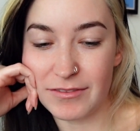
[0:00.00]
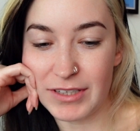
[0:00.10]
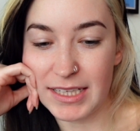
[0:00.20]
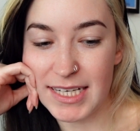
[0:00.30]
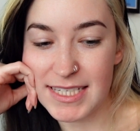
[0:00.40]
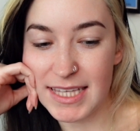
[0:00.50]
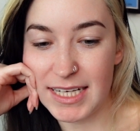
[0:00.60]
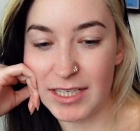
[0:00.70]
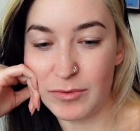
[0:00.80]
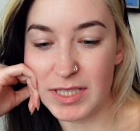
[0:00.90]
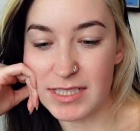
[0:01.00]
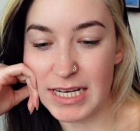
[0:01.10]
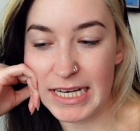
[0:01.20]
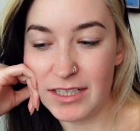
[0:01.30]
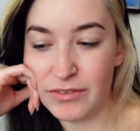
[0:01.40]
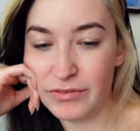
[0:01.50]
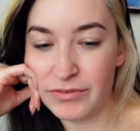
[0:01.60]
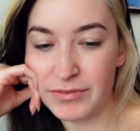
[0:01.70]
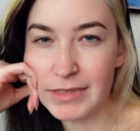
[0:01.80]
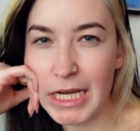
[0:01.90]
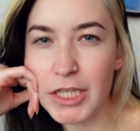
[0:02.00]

realizing that it was kind of